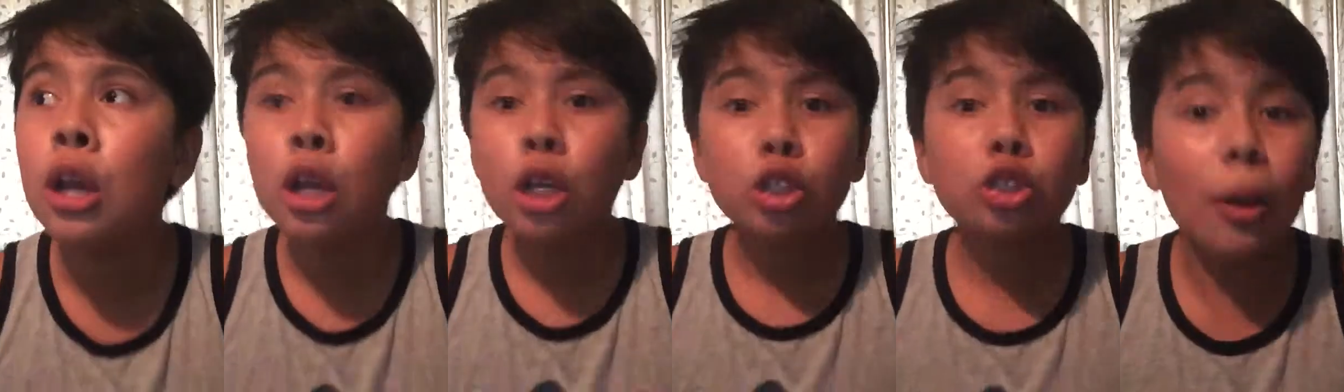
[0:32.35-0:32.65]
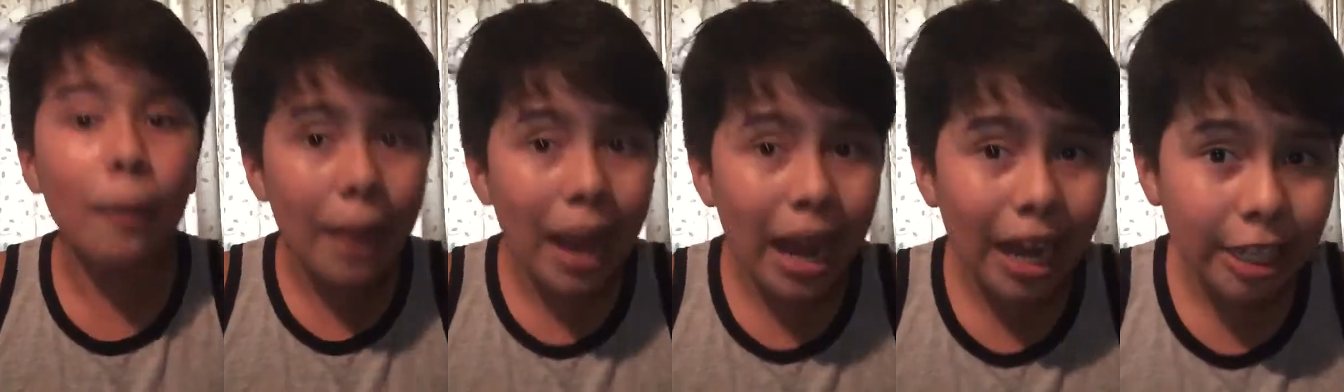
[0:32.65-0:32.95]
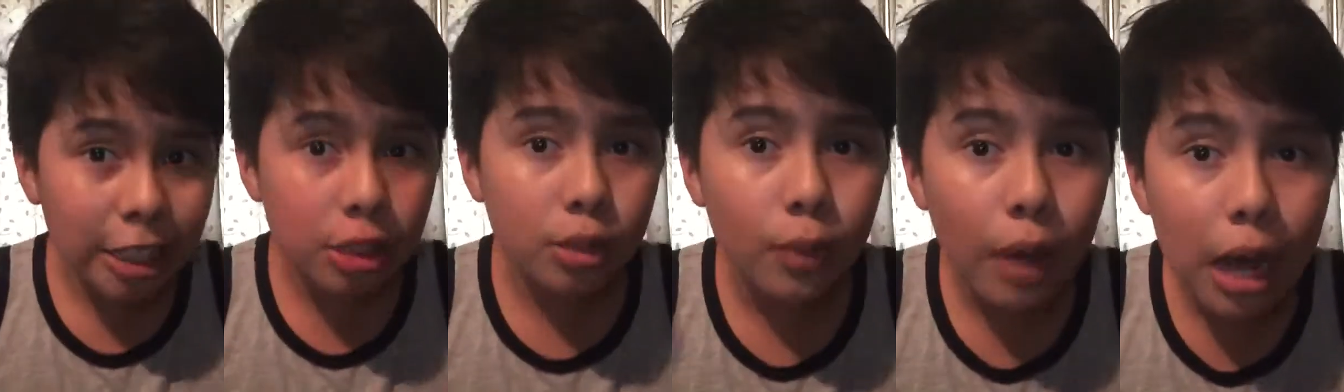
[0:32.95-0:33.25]
So
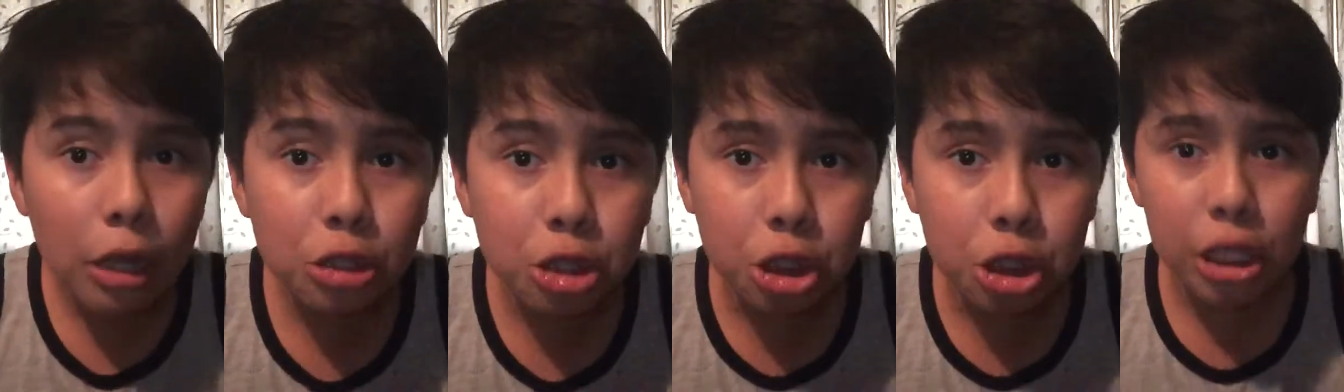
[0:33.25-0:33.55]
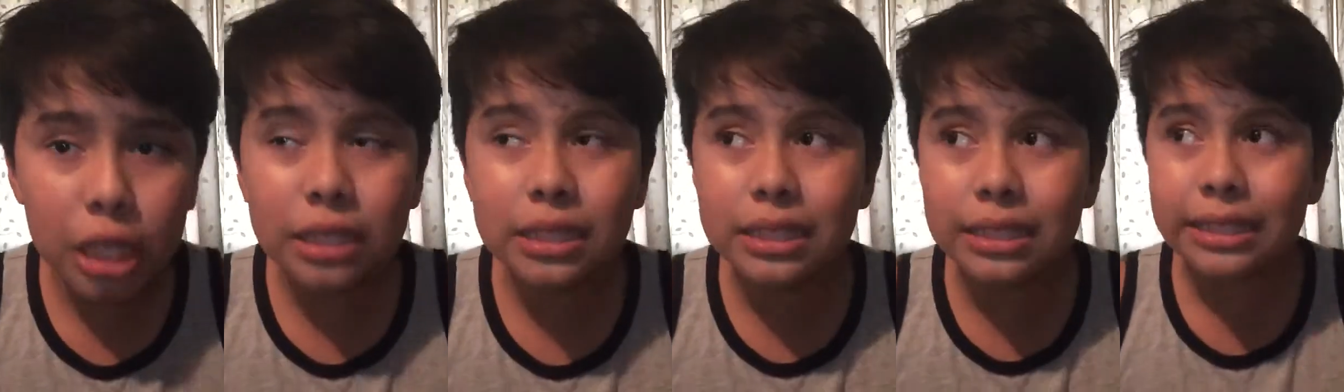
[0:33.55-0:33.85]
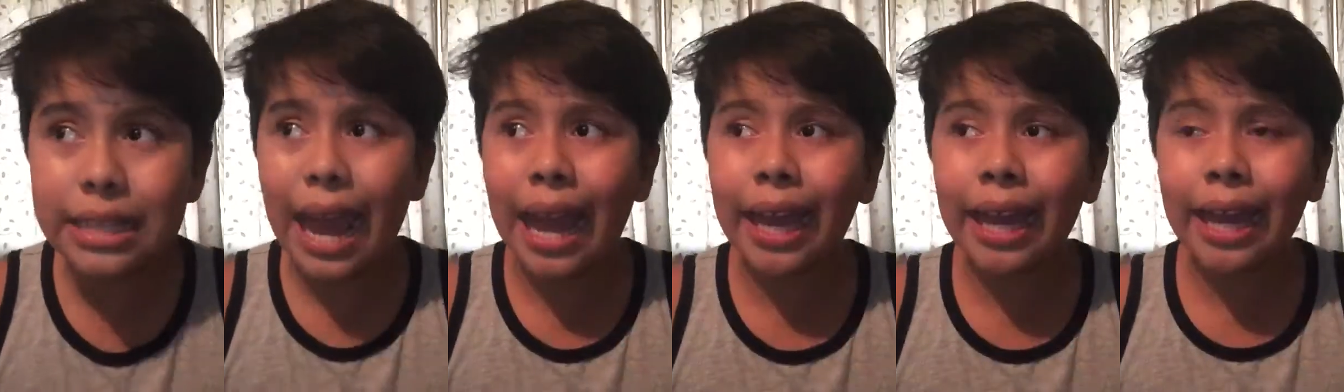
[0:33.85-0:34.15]
might as well just
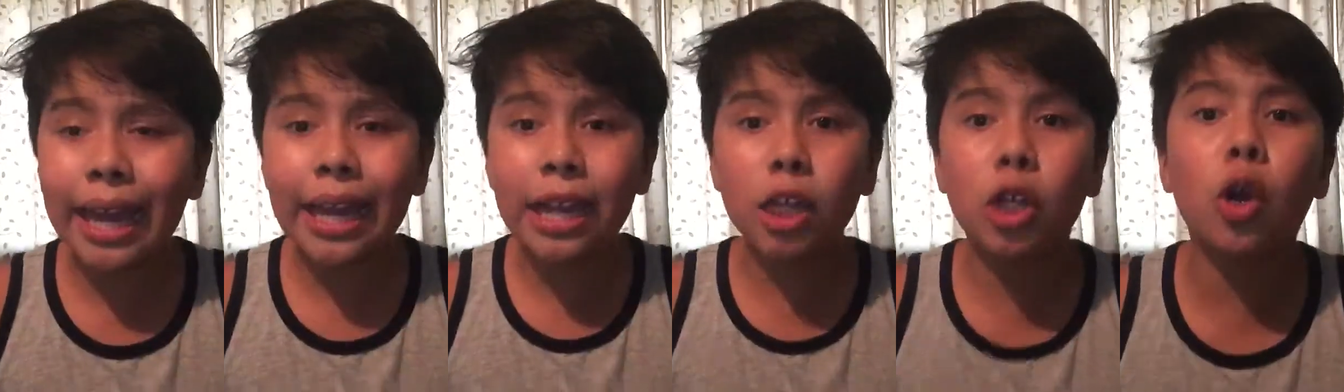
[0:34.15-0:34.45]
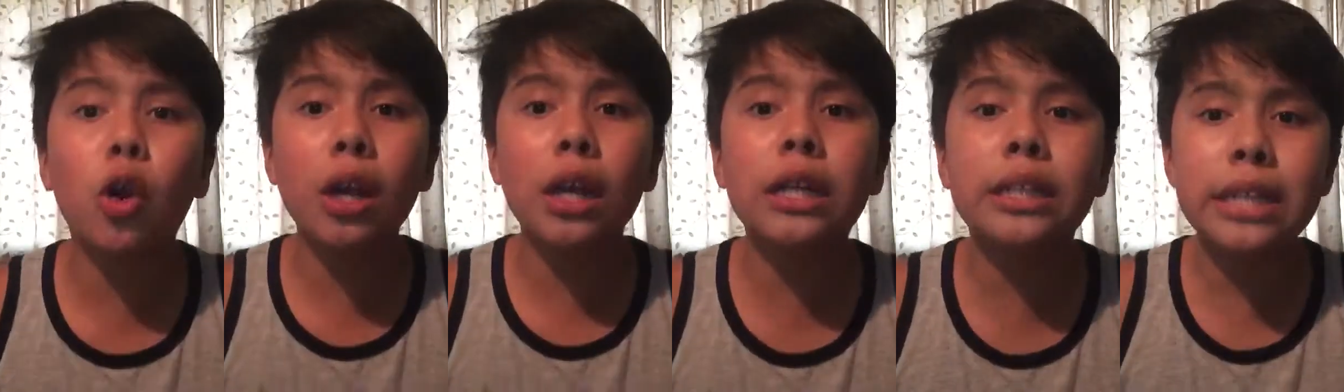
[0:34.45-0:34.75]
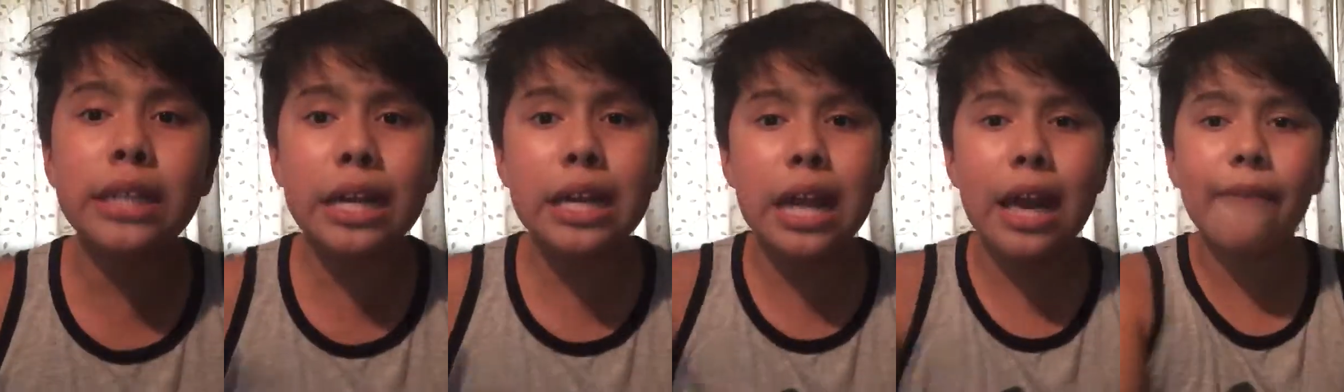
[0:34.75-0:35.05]
stay in
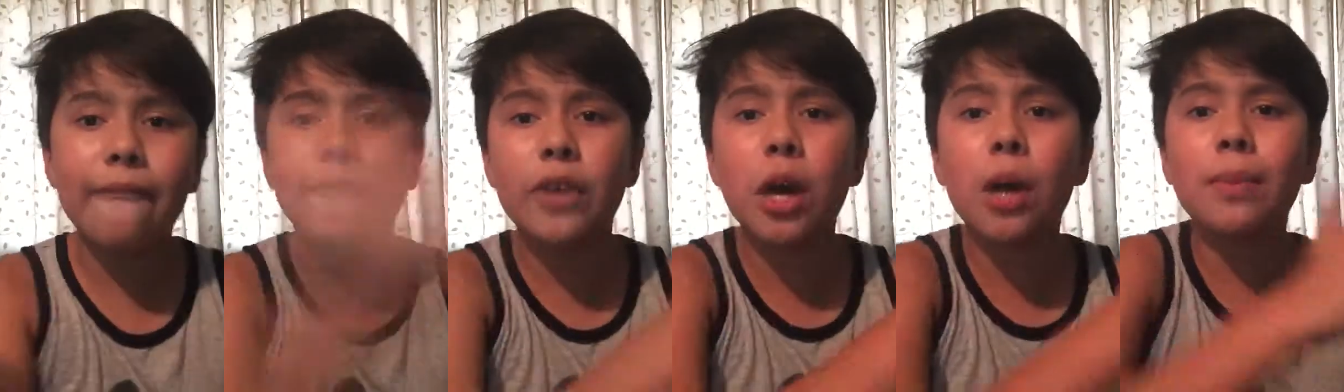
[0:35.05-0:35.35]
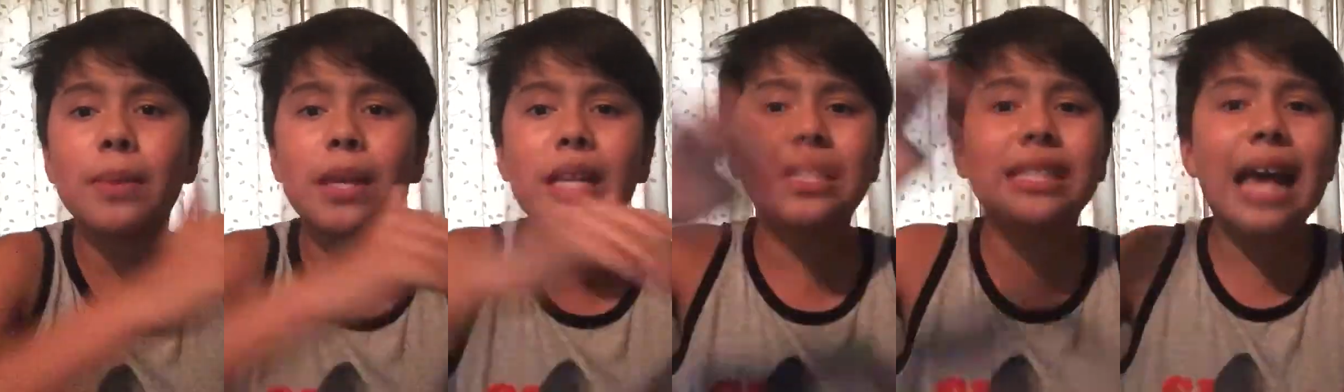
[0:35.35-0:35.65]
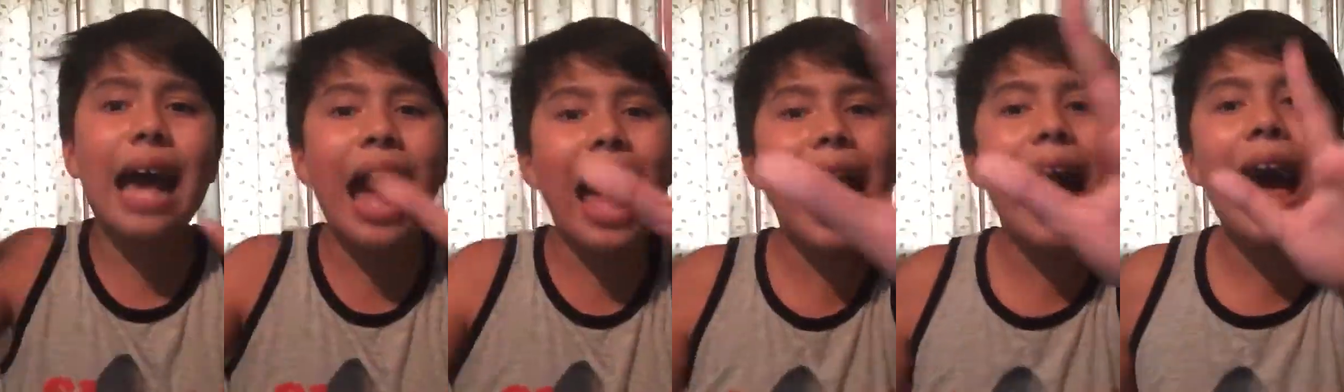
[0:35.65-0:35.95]
quarantine and film this
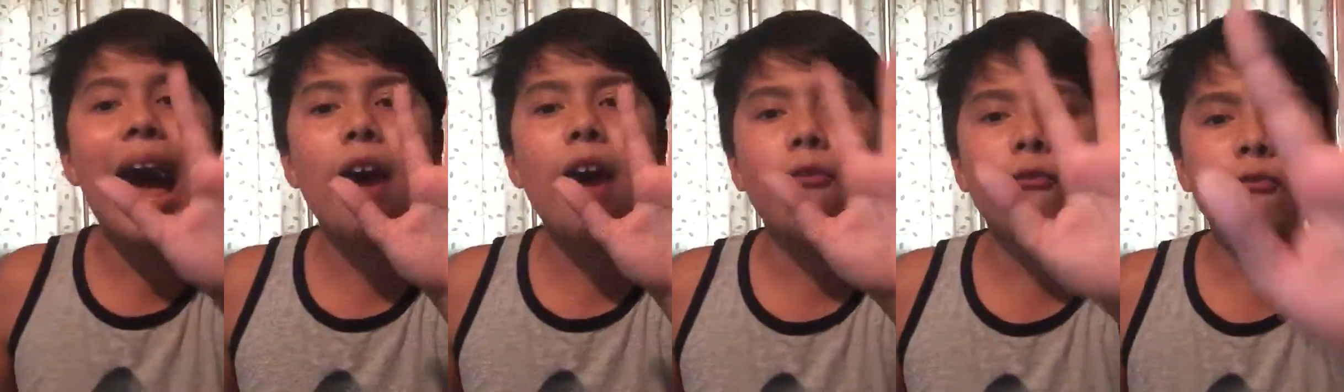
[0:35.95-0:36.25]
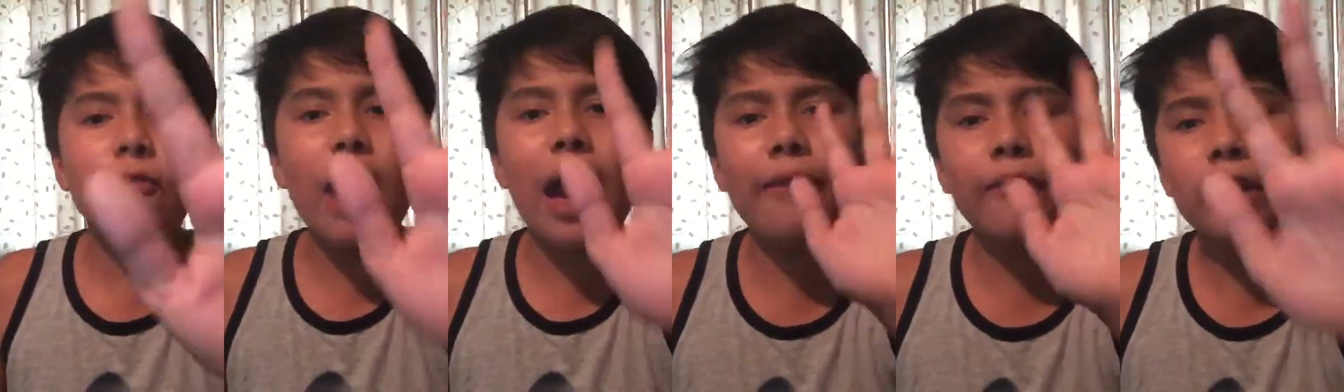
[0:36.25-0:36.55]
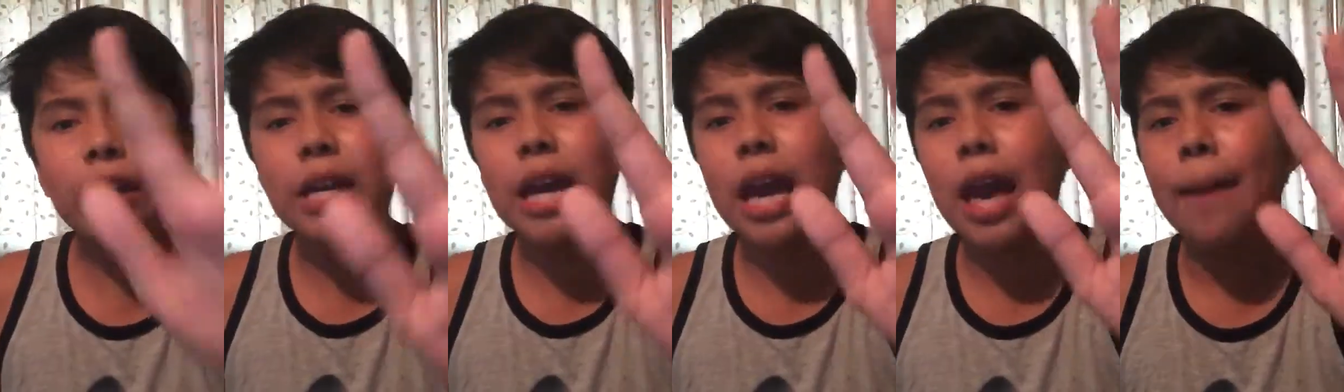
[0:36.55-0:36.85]
at 5
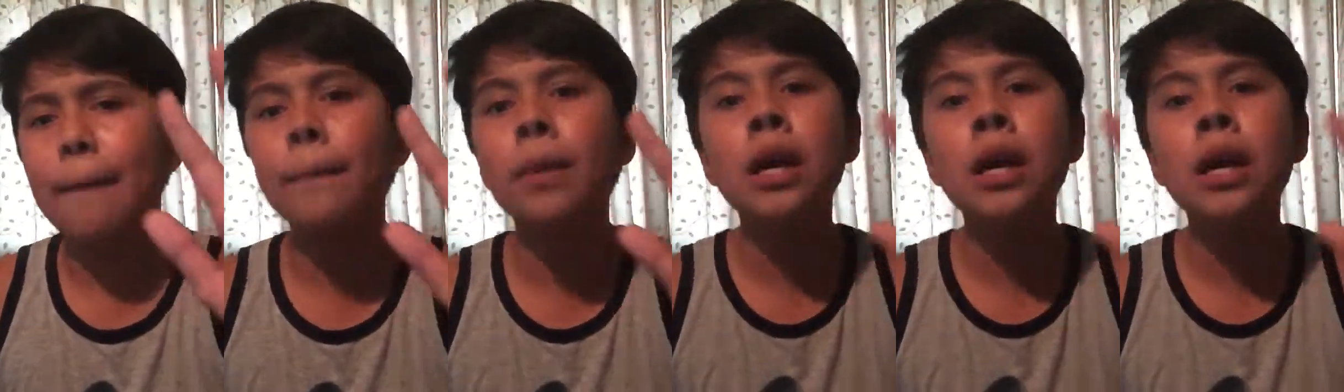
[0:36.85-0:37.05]
a.m.